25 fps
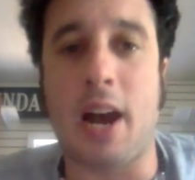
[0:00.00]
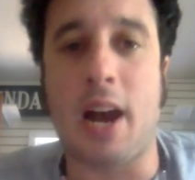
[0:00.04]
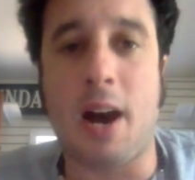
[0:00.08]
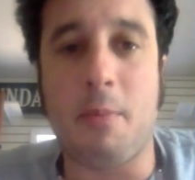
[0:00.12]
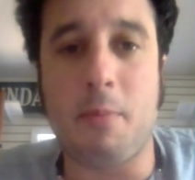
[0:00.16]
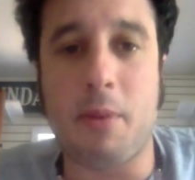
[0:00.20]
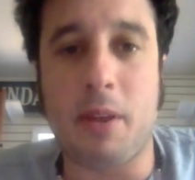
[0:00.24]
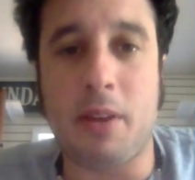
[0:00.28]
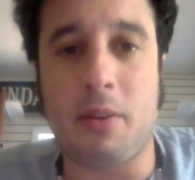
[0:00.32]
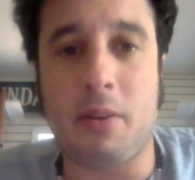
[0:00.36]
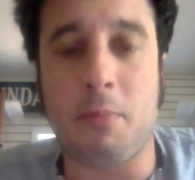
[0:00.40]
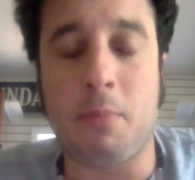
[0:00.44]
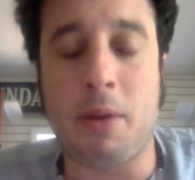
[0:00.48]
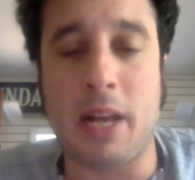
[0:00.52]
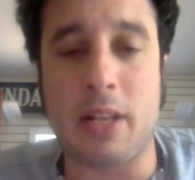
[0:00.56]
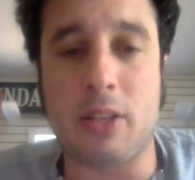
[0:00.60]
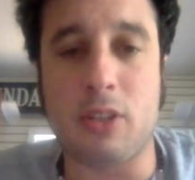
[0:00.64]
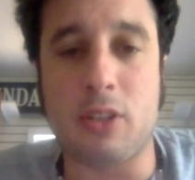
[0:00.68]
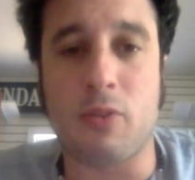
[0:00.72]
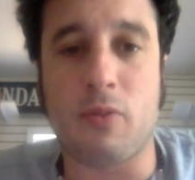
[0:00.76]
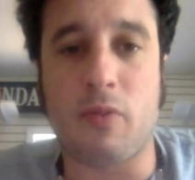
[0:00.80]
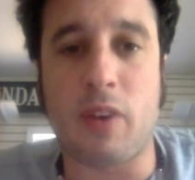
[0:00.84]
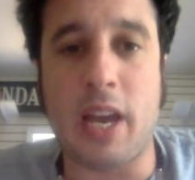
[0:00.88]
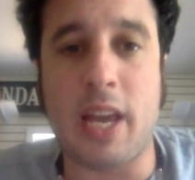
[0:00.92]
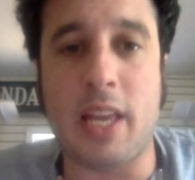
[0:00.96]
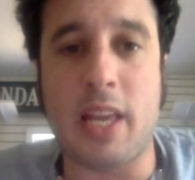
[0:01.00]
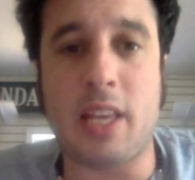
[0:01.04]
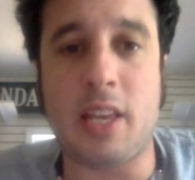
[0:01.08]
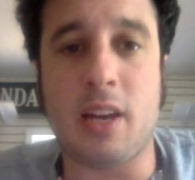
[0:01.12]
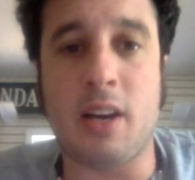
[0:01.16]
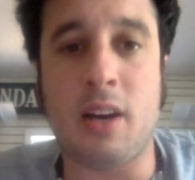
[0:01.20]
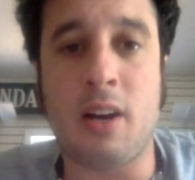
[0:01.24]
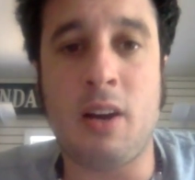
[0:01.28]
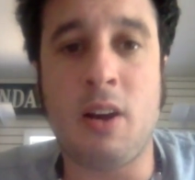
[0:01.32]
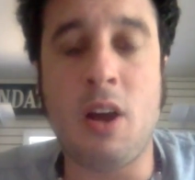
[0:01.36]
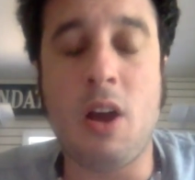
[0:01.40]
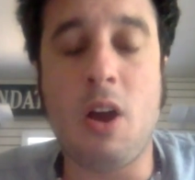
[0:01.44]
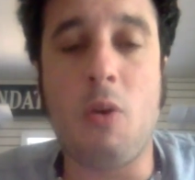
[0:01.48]
I'm in
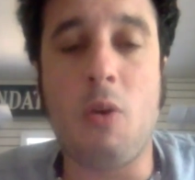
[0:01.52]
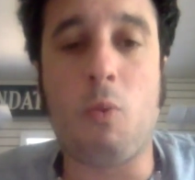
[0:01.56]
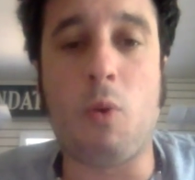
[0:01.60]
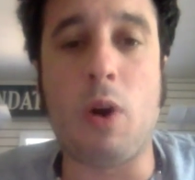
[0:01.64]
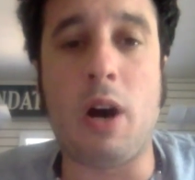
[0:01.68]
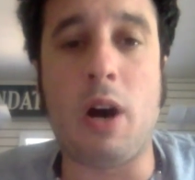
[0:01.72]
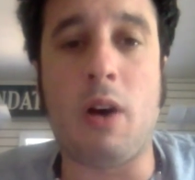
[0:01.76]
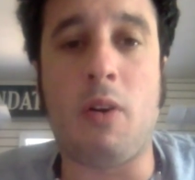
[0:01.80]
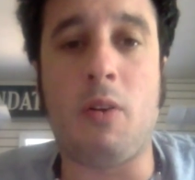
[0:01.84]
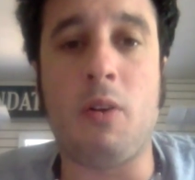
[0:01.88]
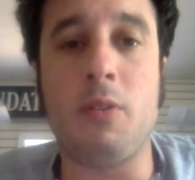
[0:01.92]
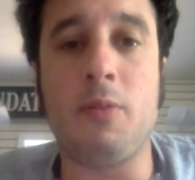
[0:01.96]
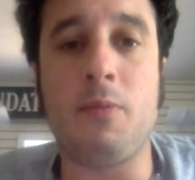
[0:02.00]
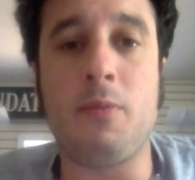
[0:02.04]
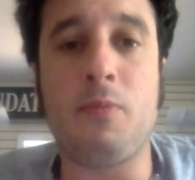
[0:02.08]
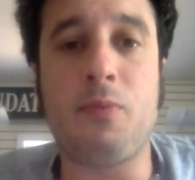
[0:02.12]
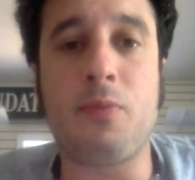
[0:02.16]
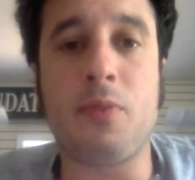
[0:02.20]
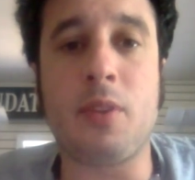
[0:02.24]
Pennsylvania. Well,